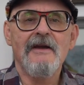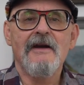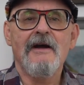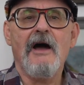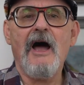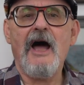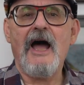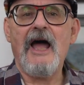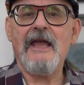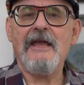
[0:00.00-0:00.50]

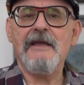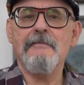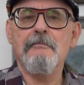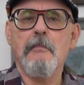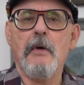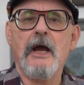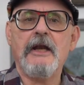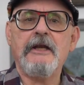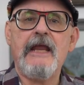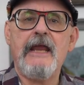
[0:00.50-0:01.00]
Hi,
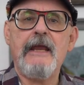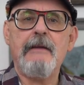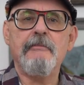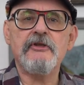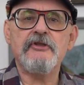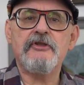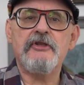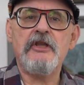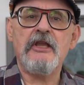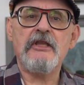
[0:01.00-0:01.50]
my name
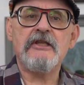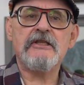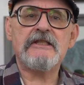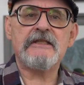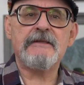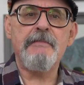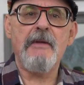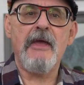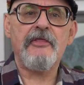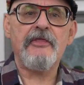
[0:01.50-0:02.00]
is Dean
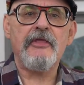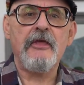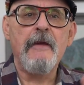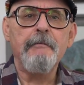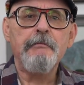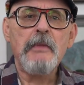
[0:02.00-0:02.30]
Smith.